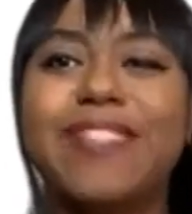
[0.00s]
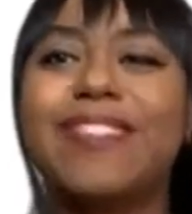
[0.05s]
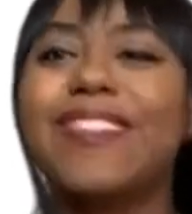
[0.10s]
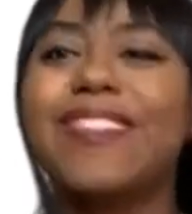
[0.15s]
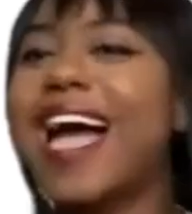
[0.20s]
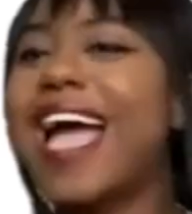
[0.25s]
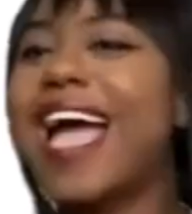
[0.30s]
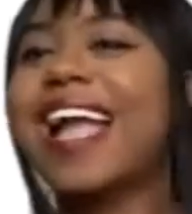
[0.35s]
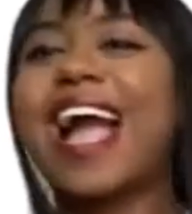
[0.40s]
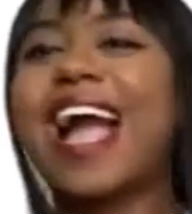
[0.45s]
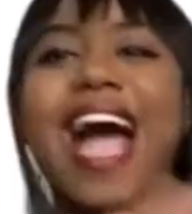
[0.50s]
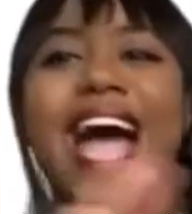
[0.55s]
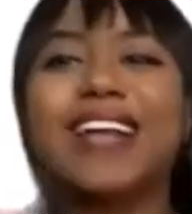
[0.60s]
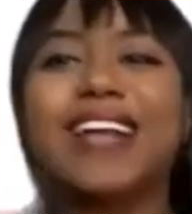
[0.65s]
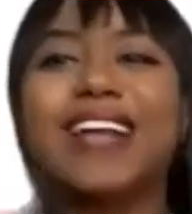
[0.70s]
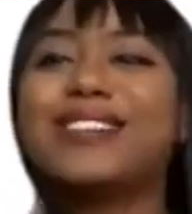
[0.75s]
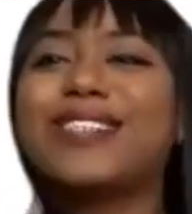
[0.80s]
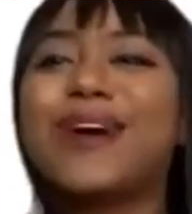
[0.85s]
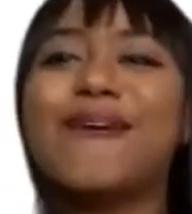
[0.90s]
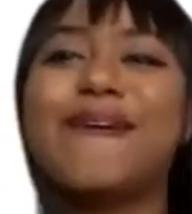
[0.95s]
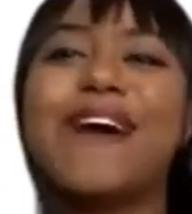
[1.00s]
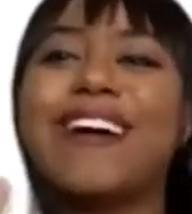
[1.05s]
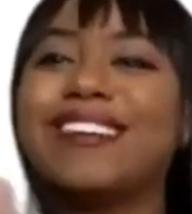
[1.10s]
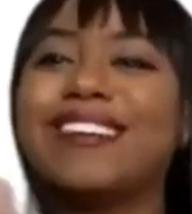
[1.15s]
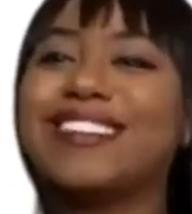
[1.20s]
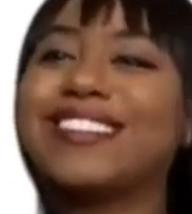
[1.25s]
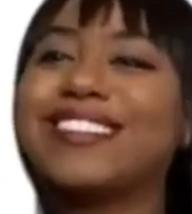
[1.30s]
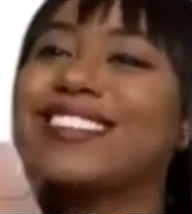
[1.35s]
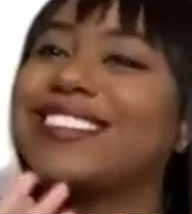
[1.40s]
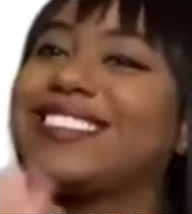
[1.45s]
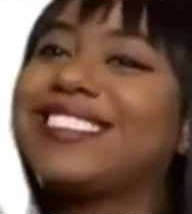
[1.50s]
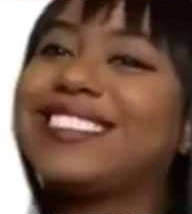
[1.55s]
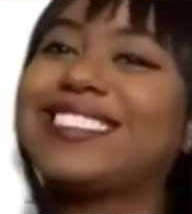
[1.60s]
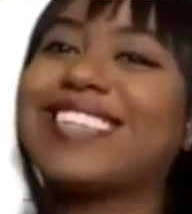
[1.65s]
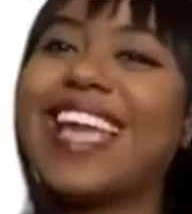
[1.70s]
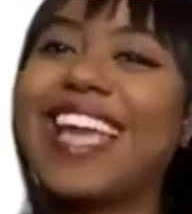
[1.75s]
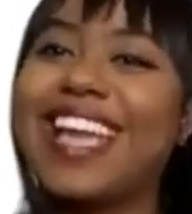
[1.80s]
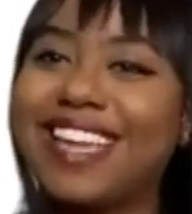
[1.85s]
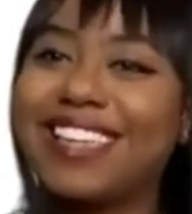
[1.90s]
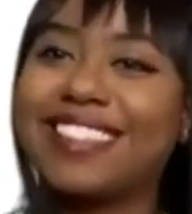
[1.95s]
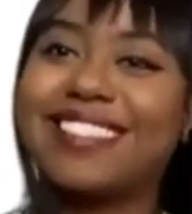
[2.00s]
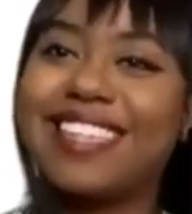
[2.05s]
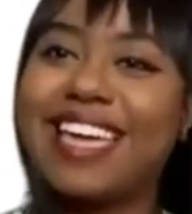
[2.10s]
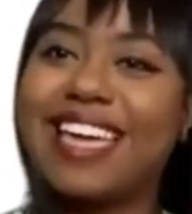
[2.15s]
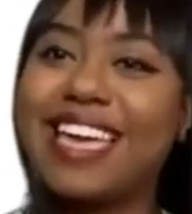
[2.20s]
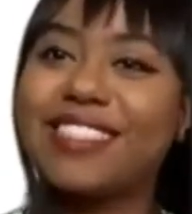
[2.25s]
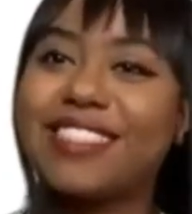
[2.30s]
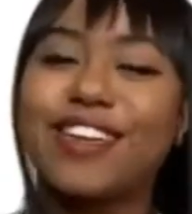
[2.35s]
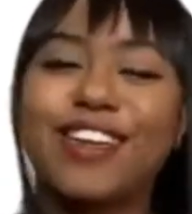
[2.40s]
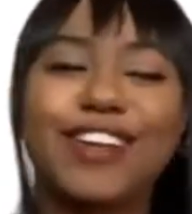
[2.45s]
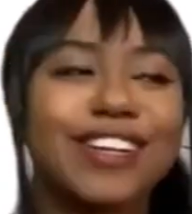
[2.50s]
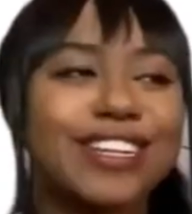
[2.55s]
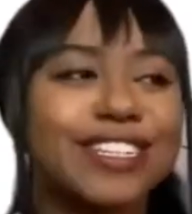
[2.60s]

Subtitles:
Like, I don't understand that.